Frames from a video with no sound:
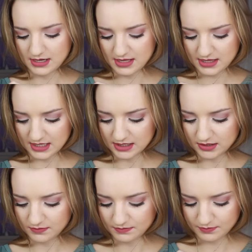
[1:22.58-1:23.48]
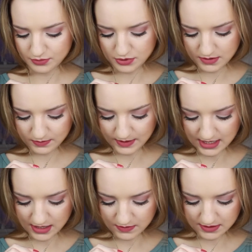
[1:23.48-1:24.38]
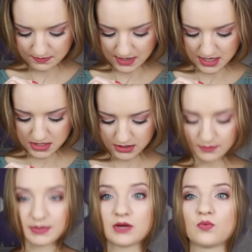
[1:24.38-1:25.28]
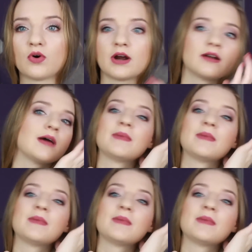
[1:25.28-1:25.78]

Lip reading: I think that's probably how it's meant to be worn.